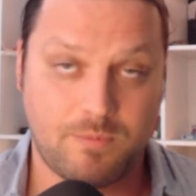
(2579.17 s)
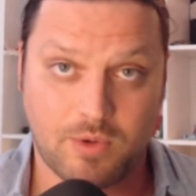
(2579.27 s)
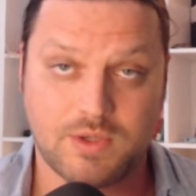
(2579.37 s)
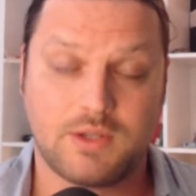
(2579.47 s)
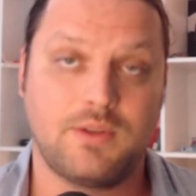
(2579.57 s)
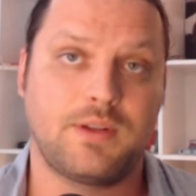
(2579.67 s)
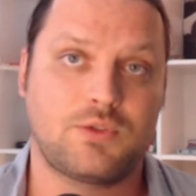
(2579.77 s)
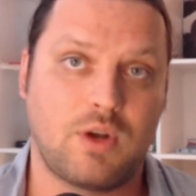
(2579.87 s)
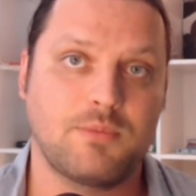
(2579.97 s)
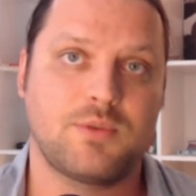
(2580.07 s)
particularly
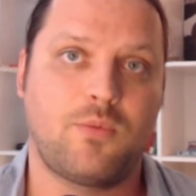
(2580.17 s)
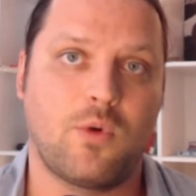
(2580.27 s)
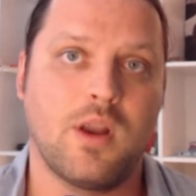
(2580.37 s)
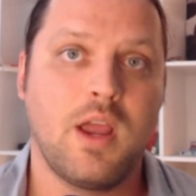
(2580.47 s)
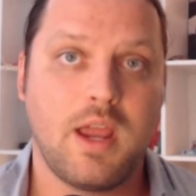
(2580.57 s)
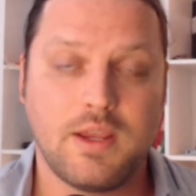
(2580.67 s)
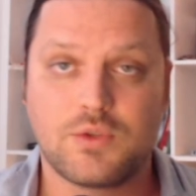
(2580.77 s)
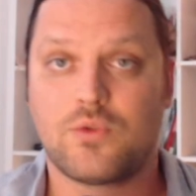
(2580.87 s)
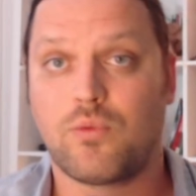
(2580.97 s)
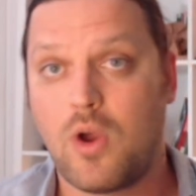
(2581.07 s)
Trump support,
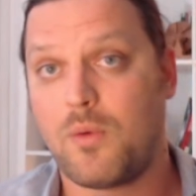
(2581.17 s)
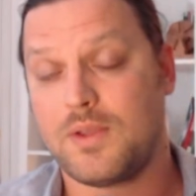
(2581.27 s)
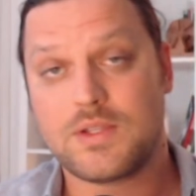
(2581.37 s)
is growing.